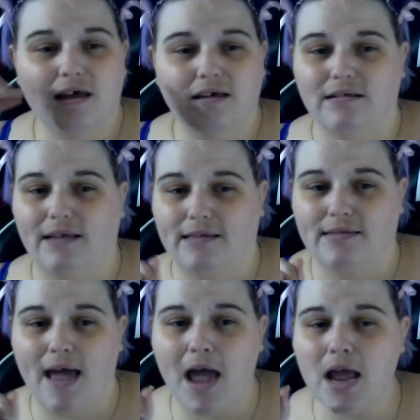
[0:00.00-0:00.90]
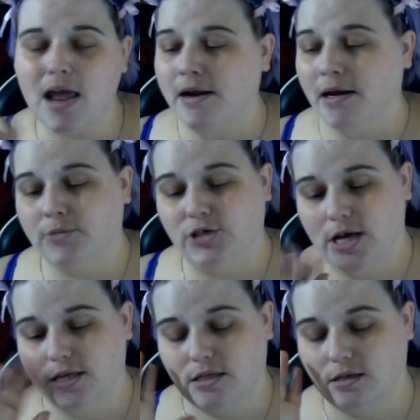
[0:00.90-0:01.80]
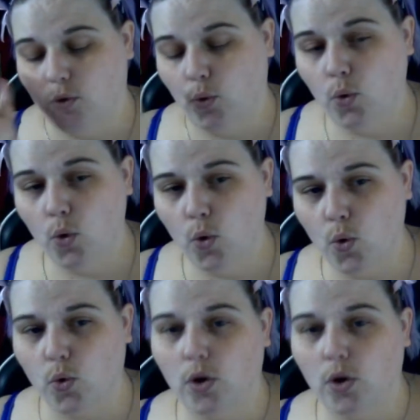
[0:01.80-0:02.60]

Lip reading: like that, and I'm just whoo.